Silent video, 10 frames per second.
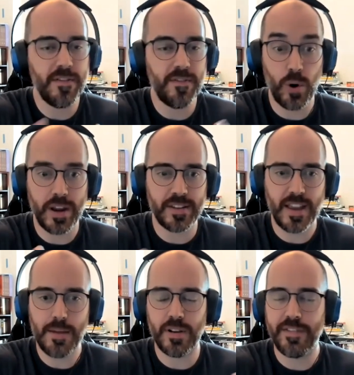for
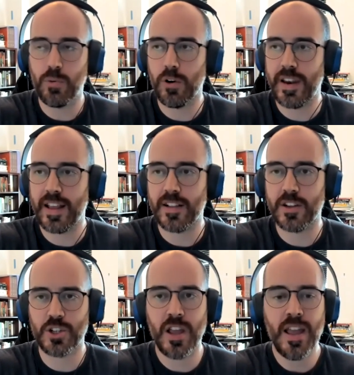example, if it were in
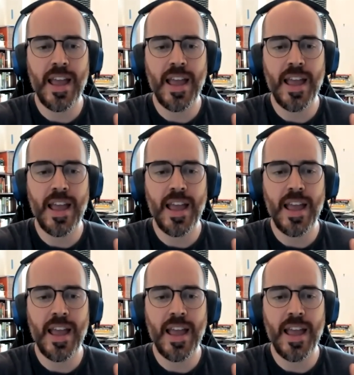English?